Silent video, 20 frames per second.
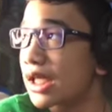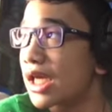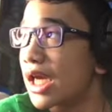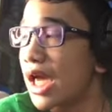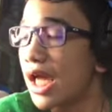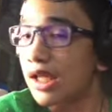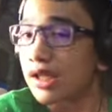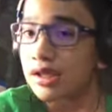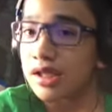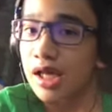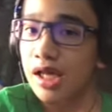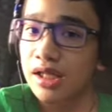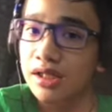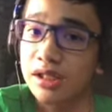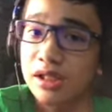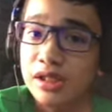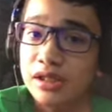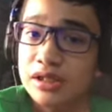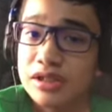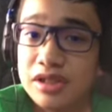And
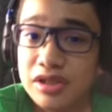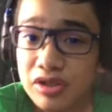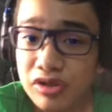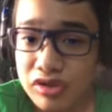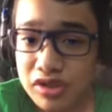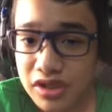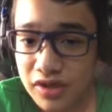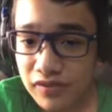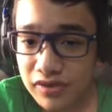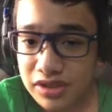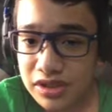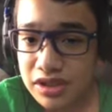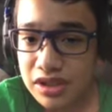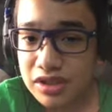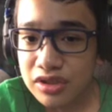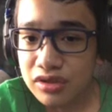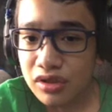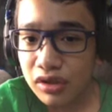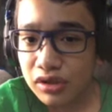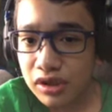then
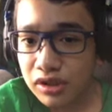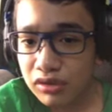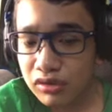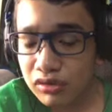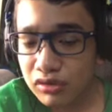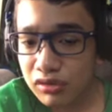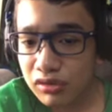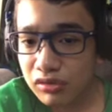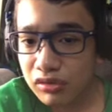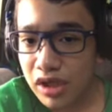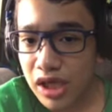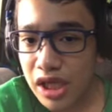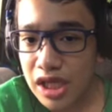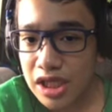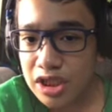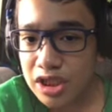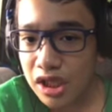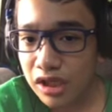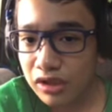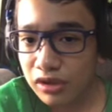076 started to
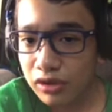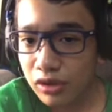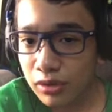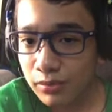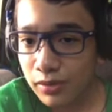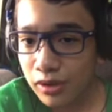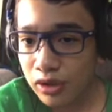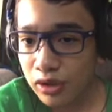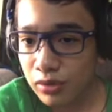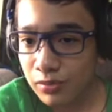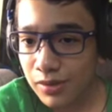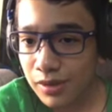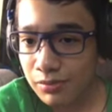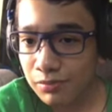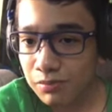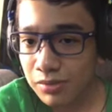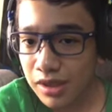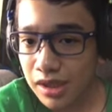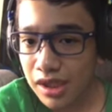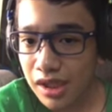age like a normal human
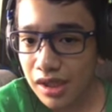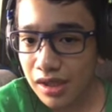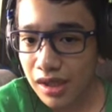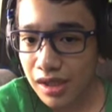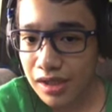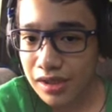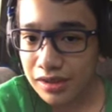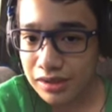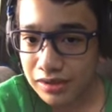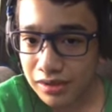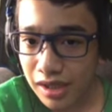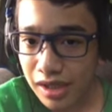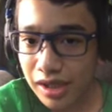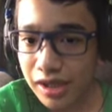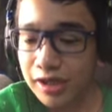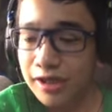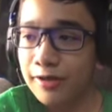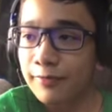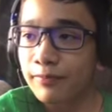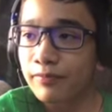being and
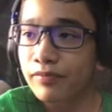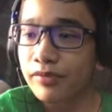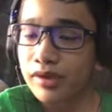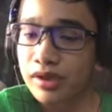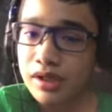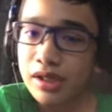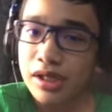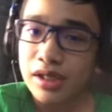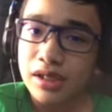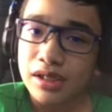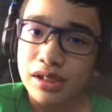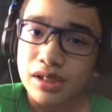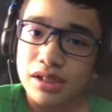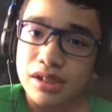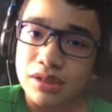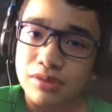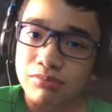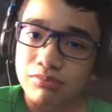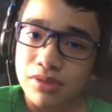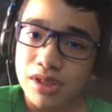died,
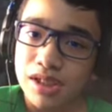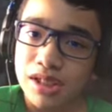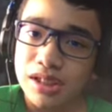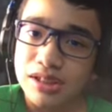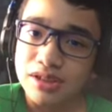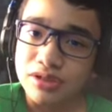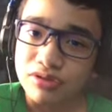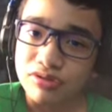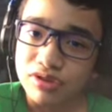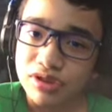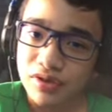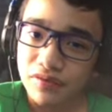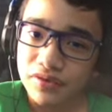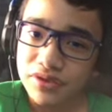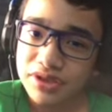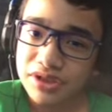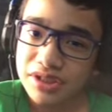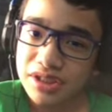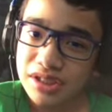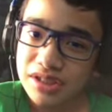and meaning
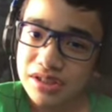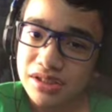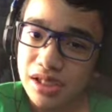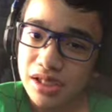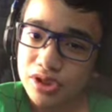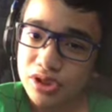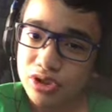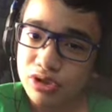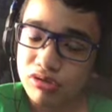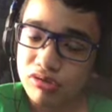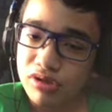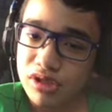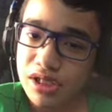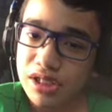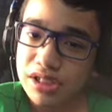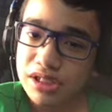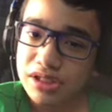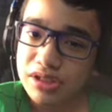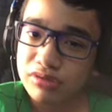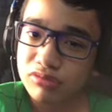076-2
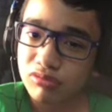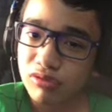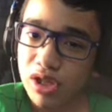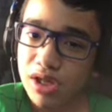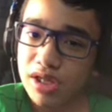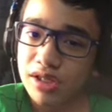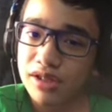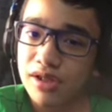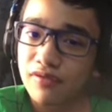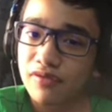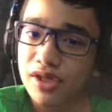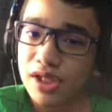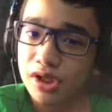is relatively